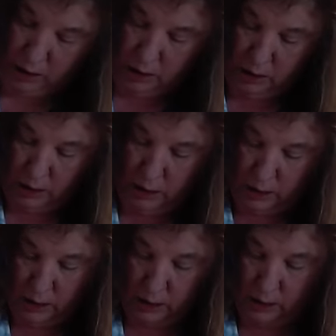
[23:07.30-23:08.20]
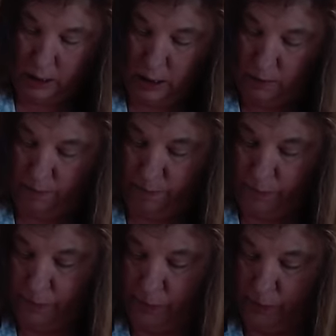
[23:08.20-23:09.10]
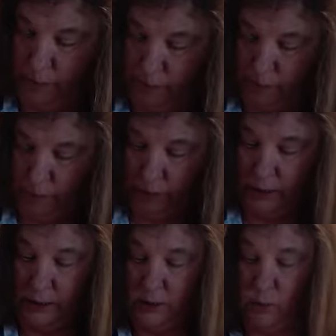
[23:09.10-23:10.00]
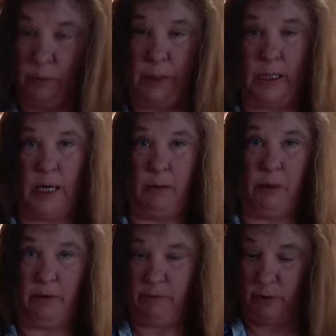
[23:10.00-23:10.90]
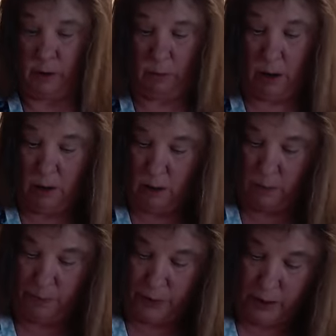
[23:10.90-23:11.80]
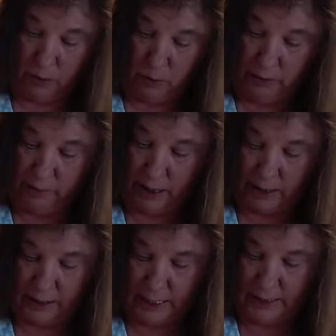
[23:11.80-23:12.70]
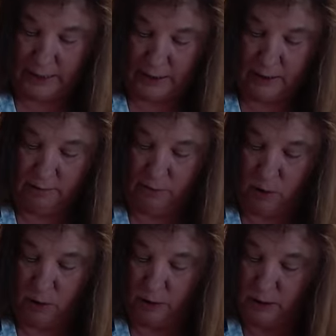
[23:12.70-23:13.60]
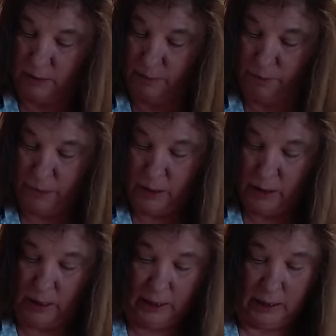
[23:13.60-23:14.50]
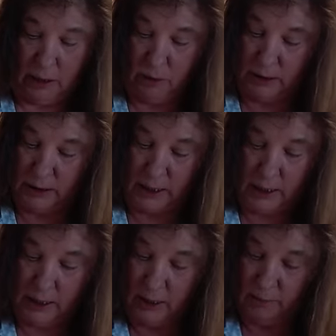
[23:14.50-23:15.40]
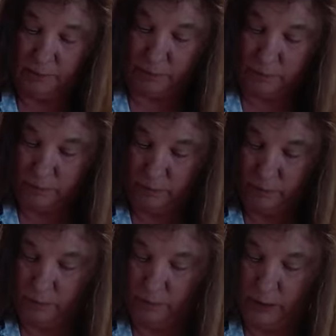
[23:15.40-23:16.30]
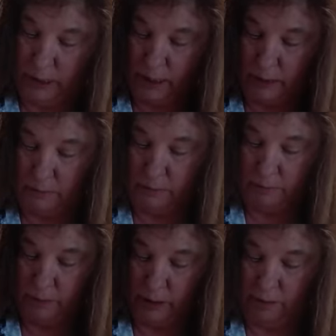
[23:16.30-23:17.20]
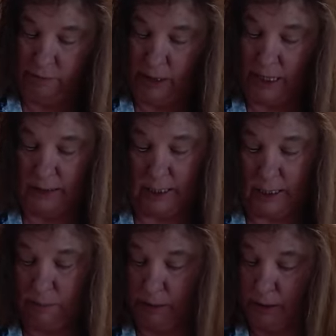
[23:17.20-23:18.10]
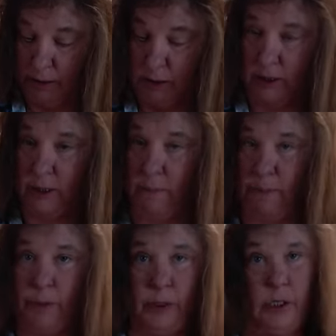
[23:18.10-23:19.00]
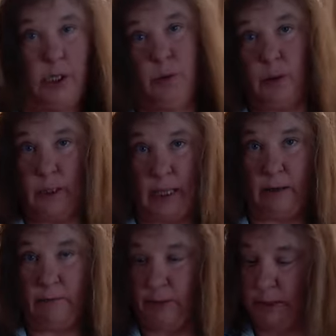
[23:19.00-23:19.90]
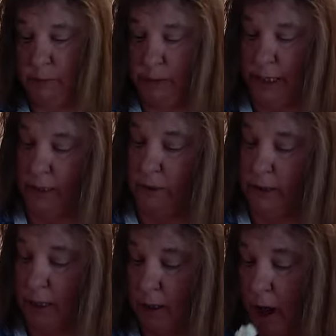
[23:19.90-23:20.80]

And this will be yummy for tomorrow. And we've got to taste it, of course. I know it's good. If you guys like pickles, you will love this potato salad.